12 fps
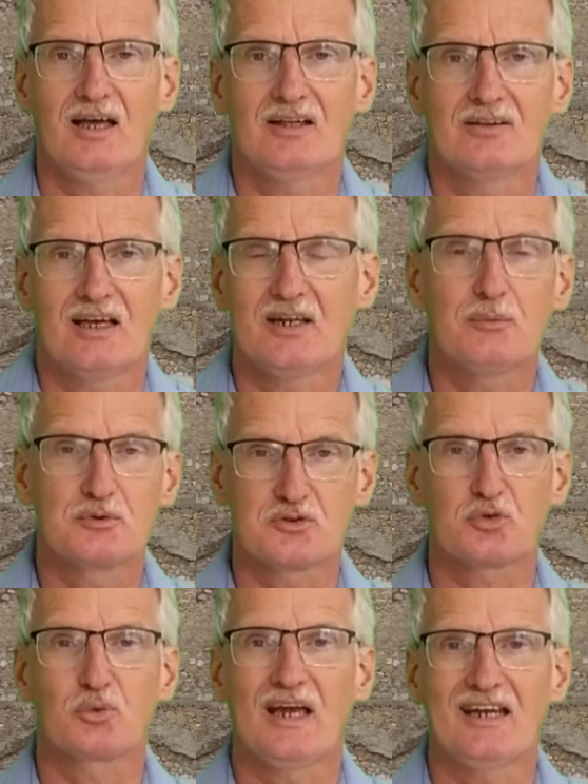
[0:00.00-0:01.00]
and
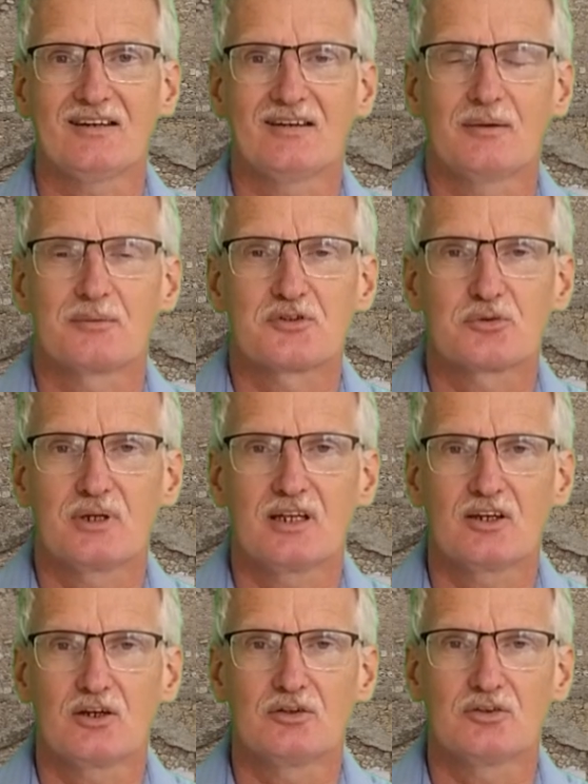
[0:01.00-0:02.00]
it was great. It was
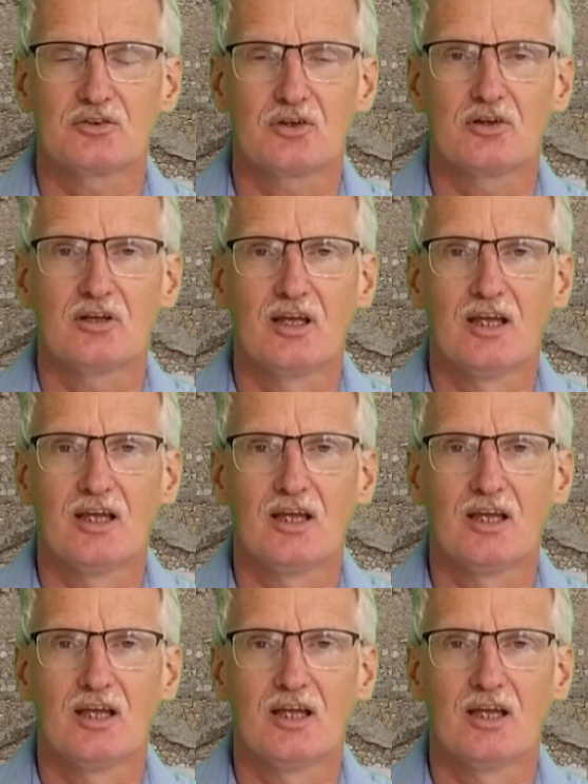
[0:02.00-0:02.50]
really good